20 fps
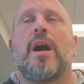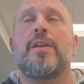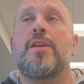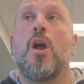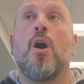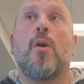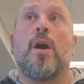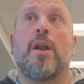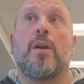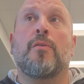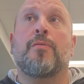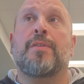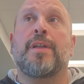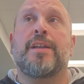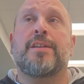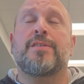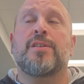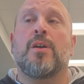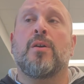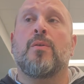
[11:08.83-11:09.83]
No, I don't
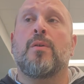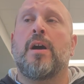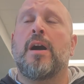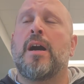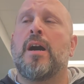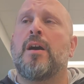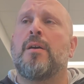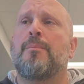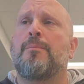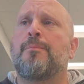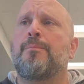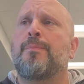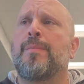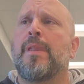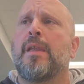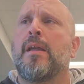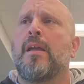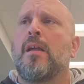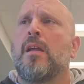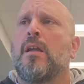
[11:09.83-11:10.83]
think so.
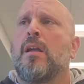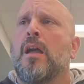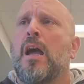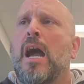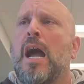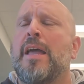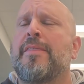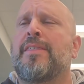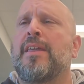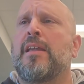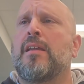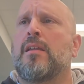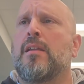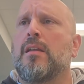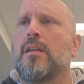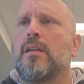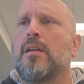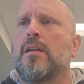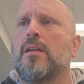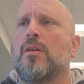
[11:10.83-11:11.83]
I think
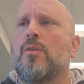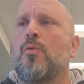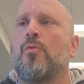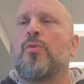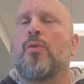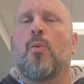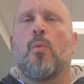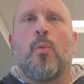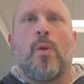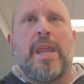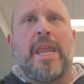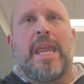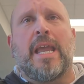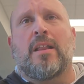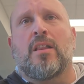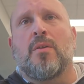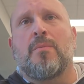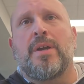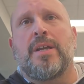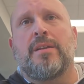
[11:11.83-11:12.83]
the we
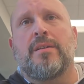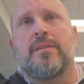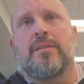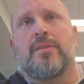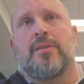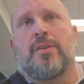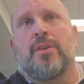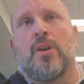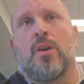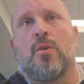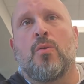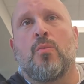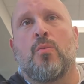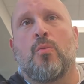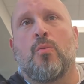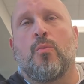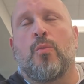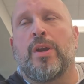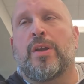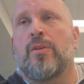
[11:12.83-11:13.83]
element, you know,
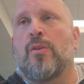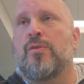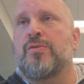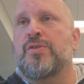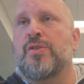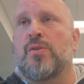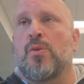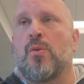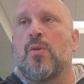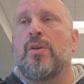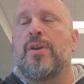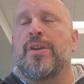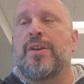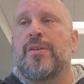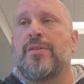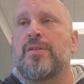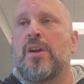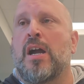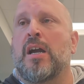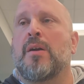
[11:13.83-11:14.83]
we close the door and
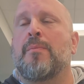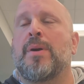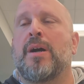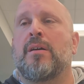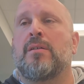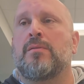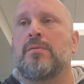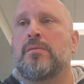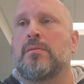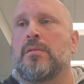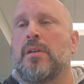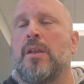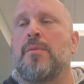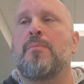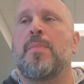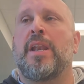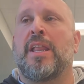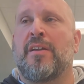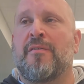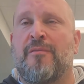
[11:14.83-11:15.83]
you talk about
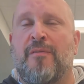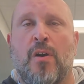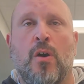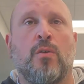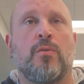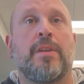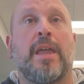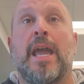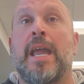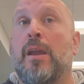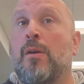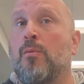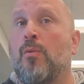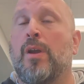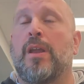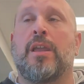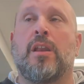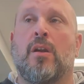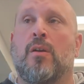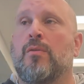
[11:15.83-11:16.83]
admitting fault. Hey,
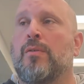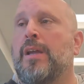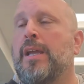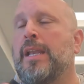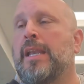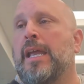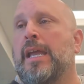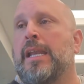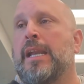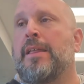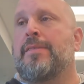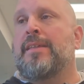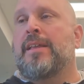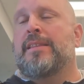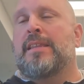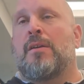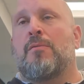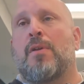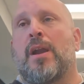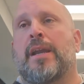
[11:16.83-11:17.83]
you know, and I
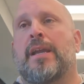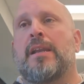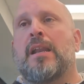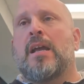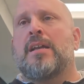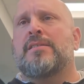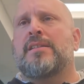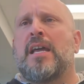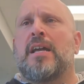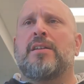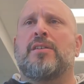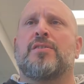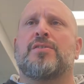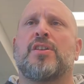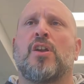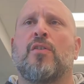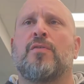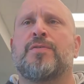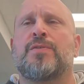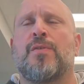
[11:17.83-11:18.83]
think they recognize that in
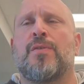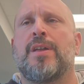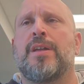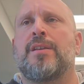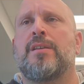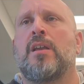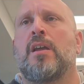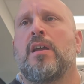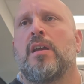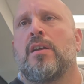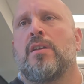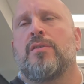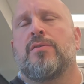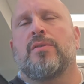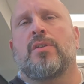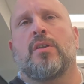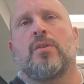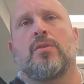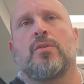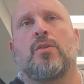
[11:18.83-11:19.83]
themselves. So then
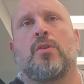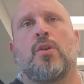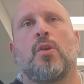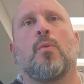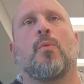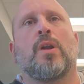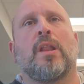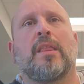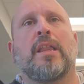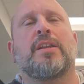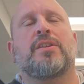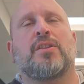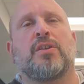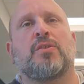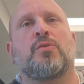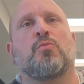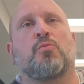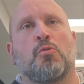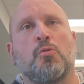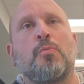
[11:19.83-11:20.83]
you don't want to let the
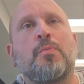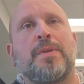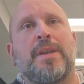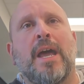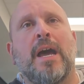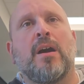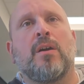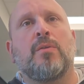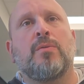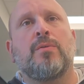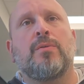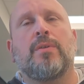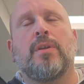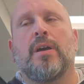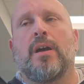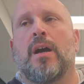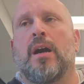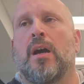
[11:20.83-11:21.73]
group down.